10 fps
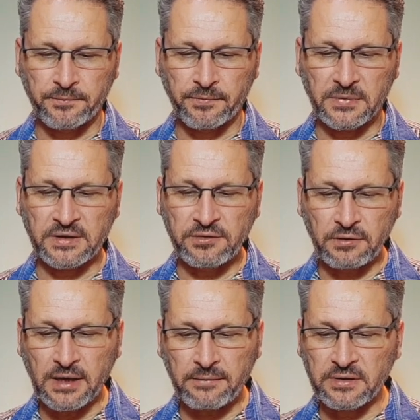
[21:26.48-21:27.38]
This new
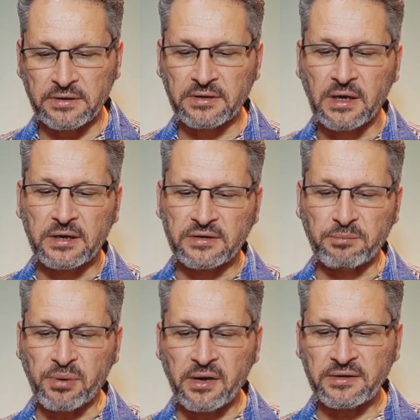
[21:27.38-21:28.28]
covenant
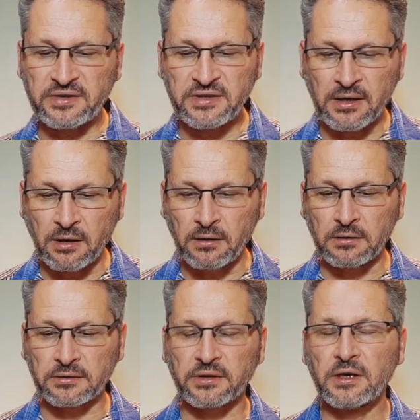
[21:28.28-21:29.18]
surpasses the
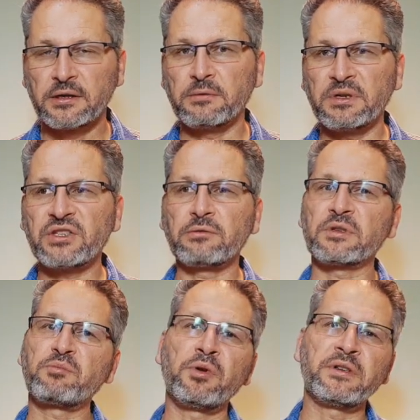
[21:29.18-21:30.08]
old to which it was
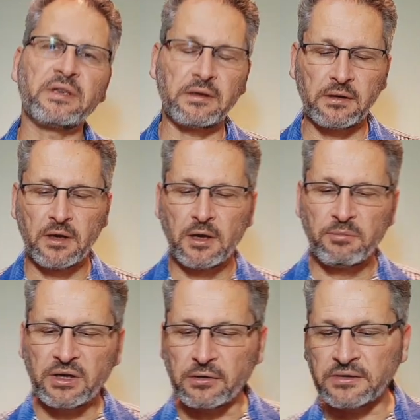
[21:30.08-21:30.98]
pointing
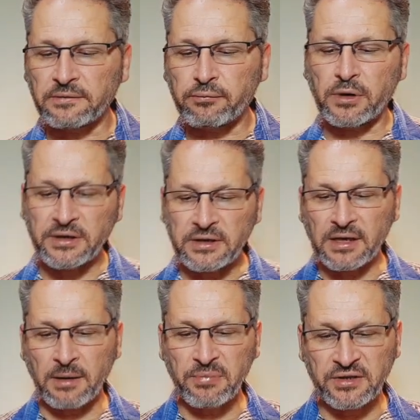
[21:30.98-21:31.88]
because of what it
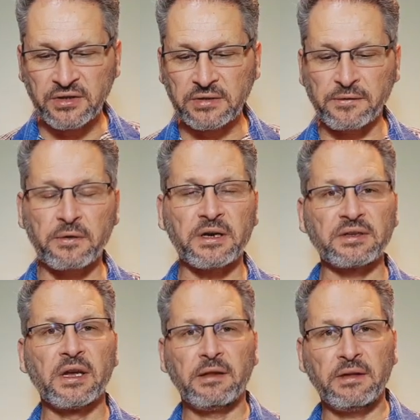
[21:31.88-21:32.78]
accomplishes for us.
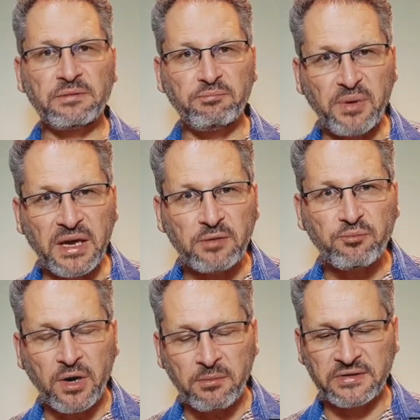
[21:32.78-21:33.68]
These better
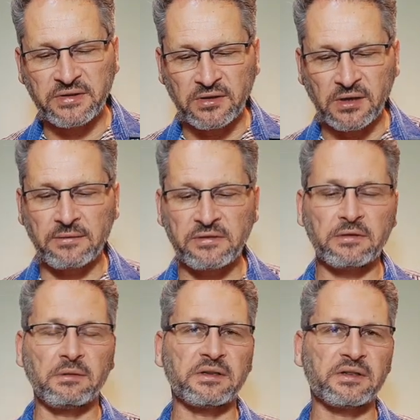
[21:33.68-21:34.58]
promises are given
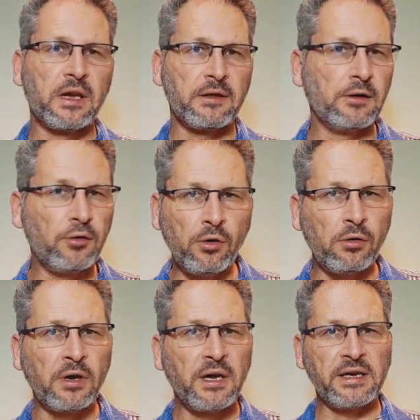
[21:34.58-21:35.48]
to us. The
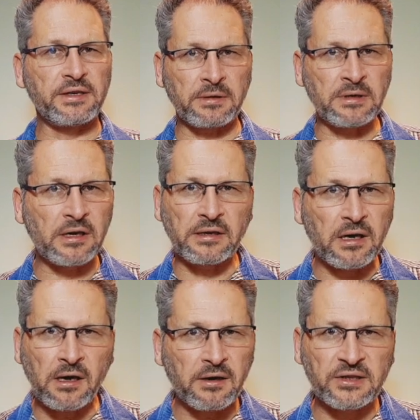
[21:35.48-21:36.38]
law is written on
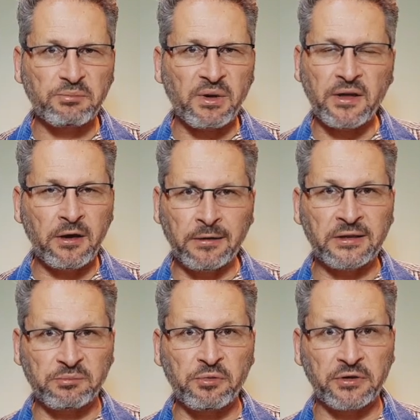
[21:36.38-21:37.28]
our hearts by the Holy
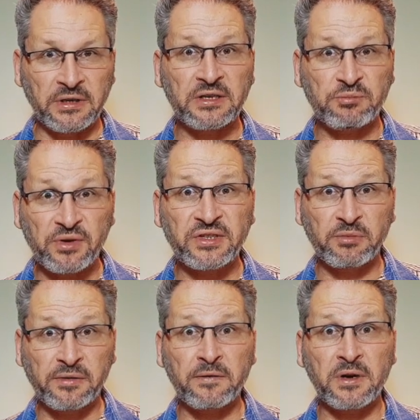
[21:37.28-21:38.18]
Spirit. It is
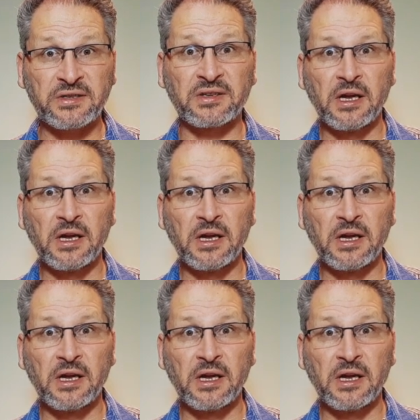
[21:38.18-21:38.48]
possible for us